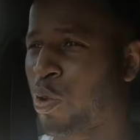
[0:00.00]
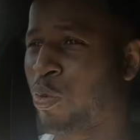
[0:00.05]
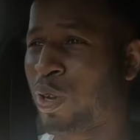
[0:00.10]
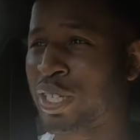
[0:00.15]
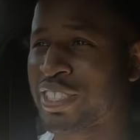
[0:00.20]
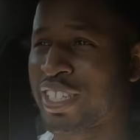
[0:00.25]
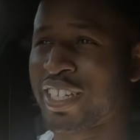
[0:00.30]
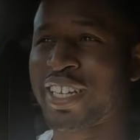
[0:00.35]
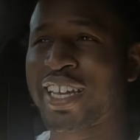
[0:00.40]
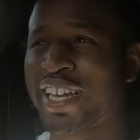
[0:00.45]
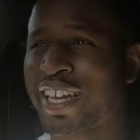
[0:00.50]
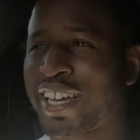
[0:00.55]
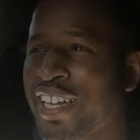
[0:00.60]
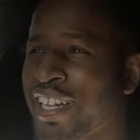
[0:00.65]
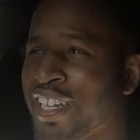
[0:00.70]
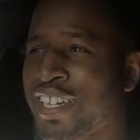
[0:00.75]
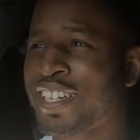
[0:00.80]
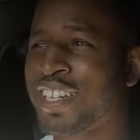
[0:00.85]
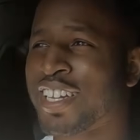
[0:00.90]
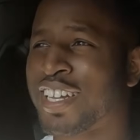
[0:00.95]
it wasn't
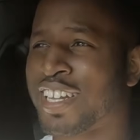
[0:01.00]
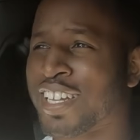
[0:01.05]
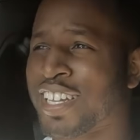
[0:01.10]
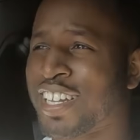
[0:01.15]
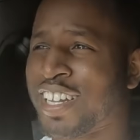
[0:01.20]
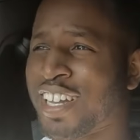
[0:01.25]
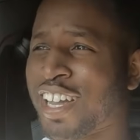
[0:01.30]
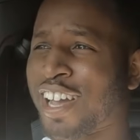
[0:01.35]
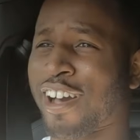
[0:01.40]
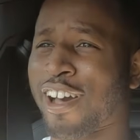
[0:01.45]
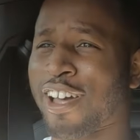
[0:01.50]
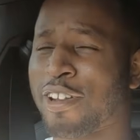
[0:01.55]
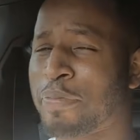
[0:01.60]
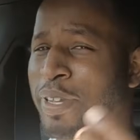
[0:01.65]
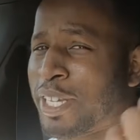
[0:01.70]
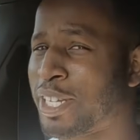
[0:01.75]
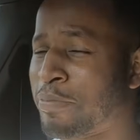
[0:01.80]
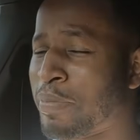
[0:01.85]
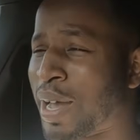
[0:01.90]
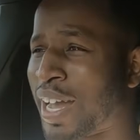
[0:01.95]
there, I'd
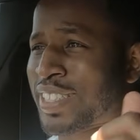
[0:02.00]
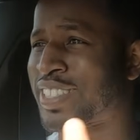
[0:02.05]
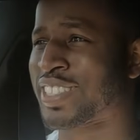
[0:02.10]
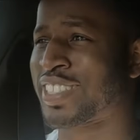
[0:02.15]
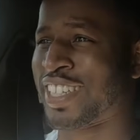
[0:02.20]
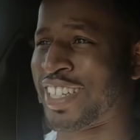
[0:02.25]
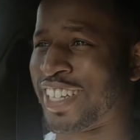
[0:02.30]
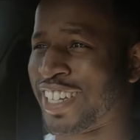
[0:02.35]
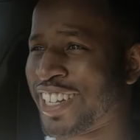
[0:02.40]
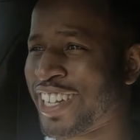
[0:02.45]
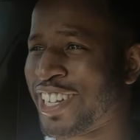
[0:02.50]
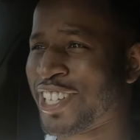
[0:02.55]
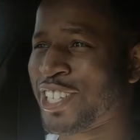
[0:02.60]
be in the back seat,